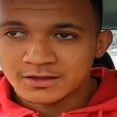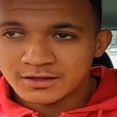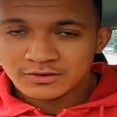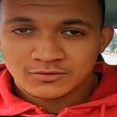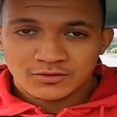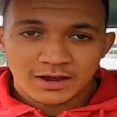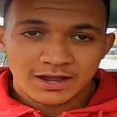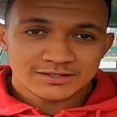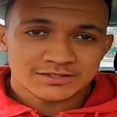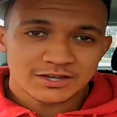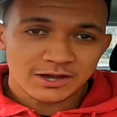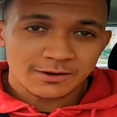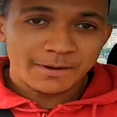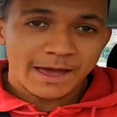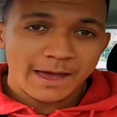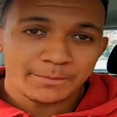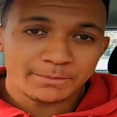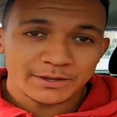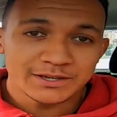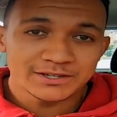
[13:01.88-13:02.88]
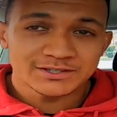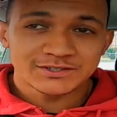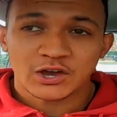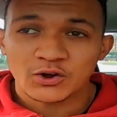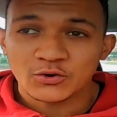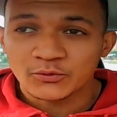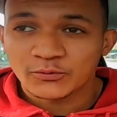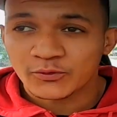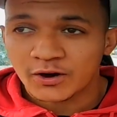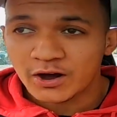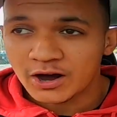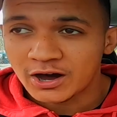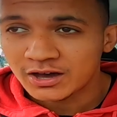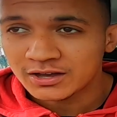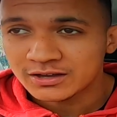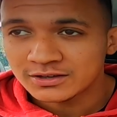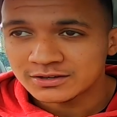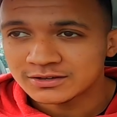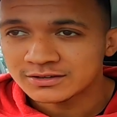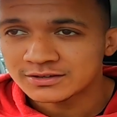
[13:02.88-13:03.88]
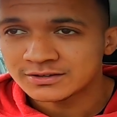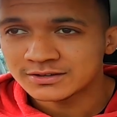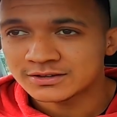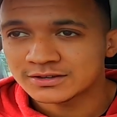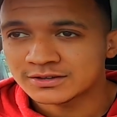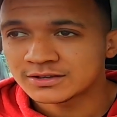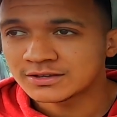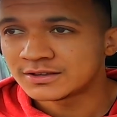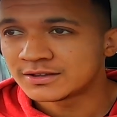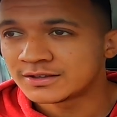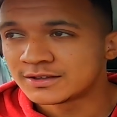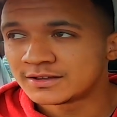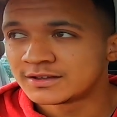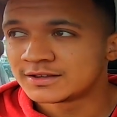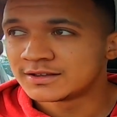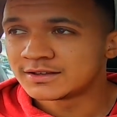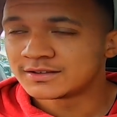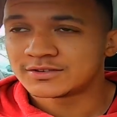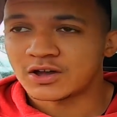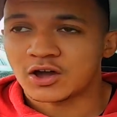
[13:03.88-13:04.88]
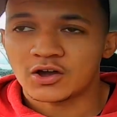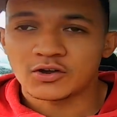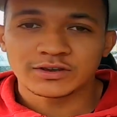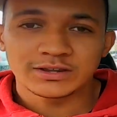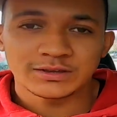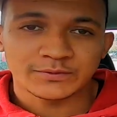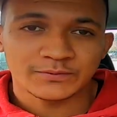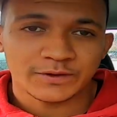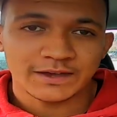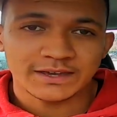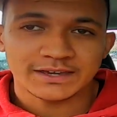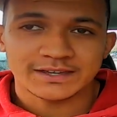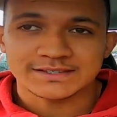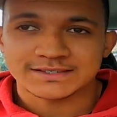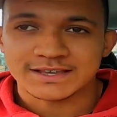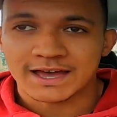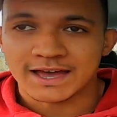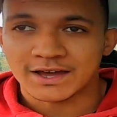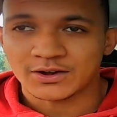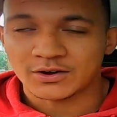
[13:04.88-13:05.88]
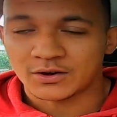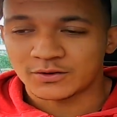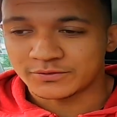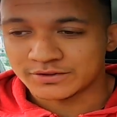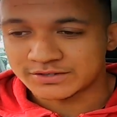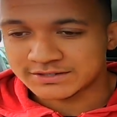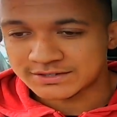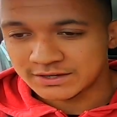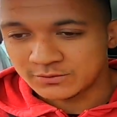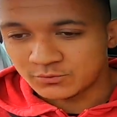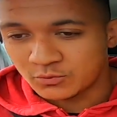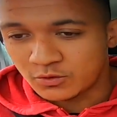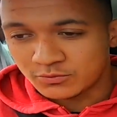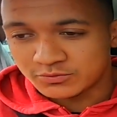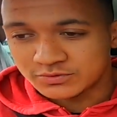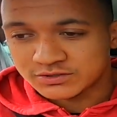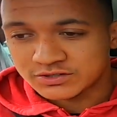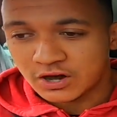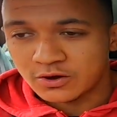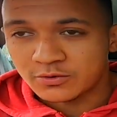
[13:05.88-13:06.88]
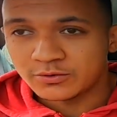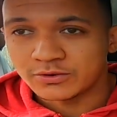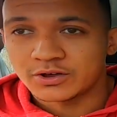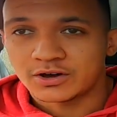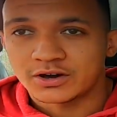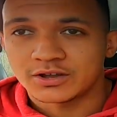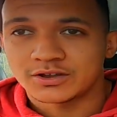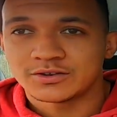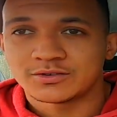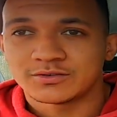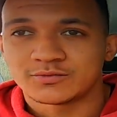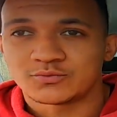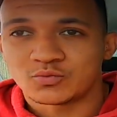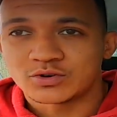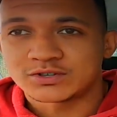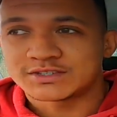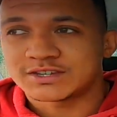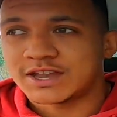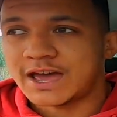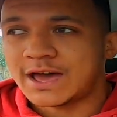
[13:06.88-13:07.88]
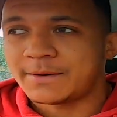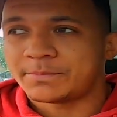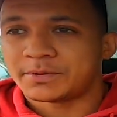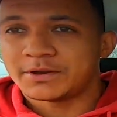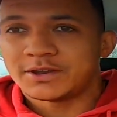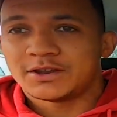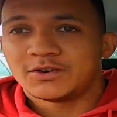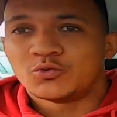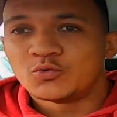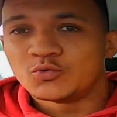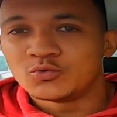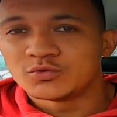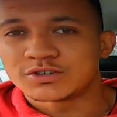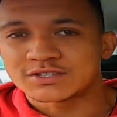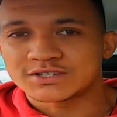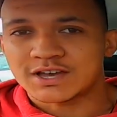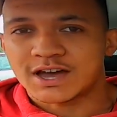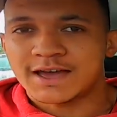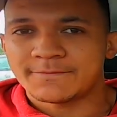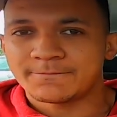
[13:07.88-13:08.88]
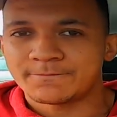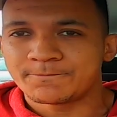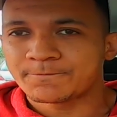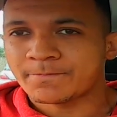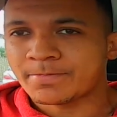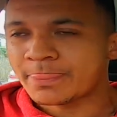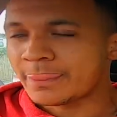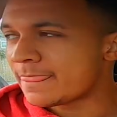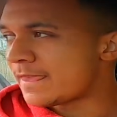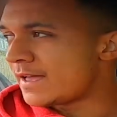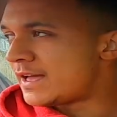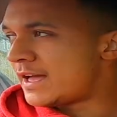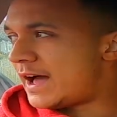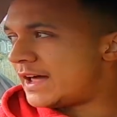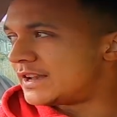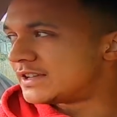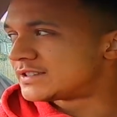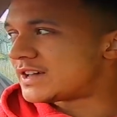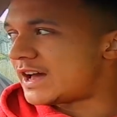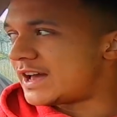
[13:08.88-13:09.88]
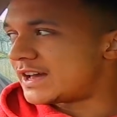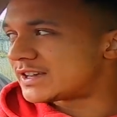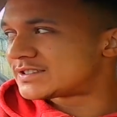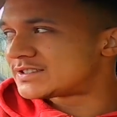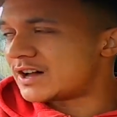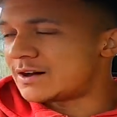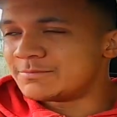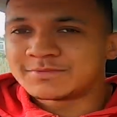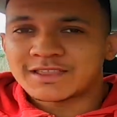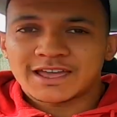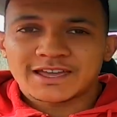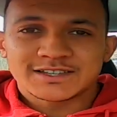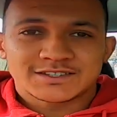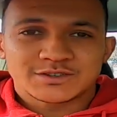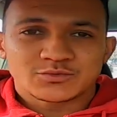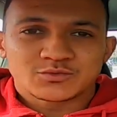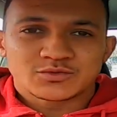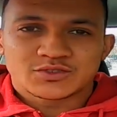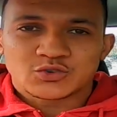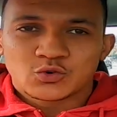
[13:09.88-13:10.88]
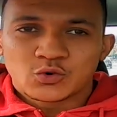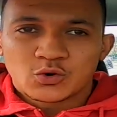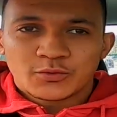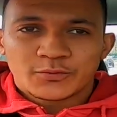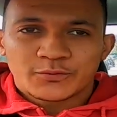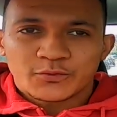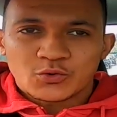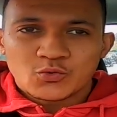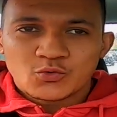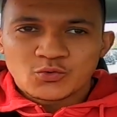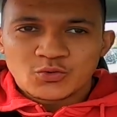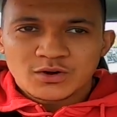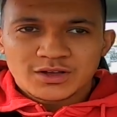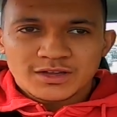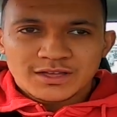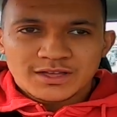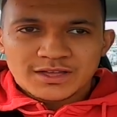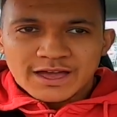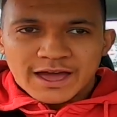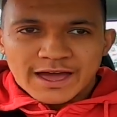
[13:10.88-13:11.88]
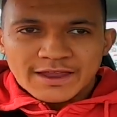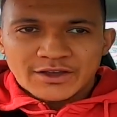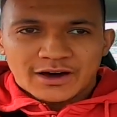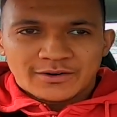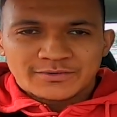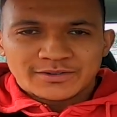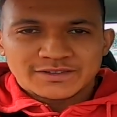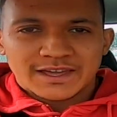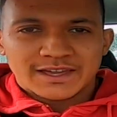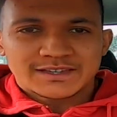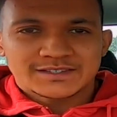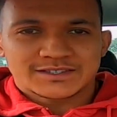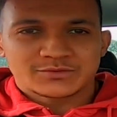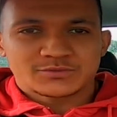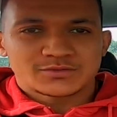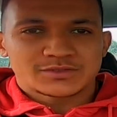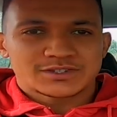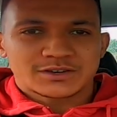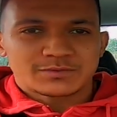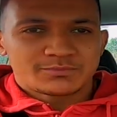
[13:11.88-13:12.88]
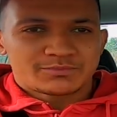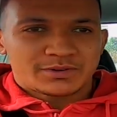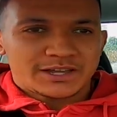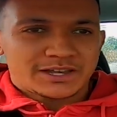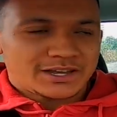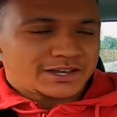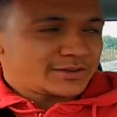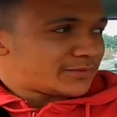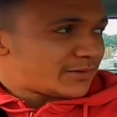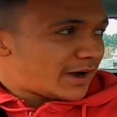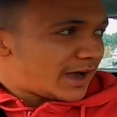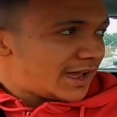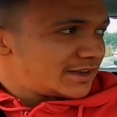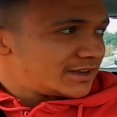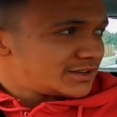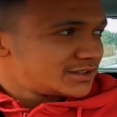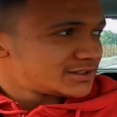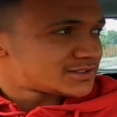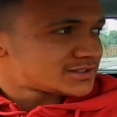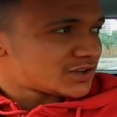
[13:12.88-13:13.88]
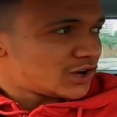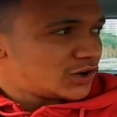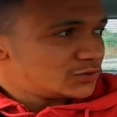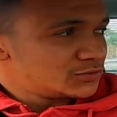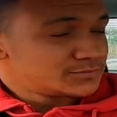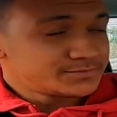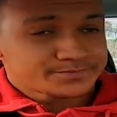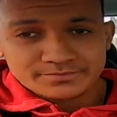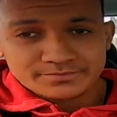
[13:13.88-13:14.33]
Right, so I'm happy so far. The only thing is that obviously what was going on wasn't happening all the time, and it's like some days it was awful and other days it was completely fine. So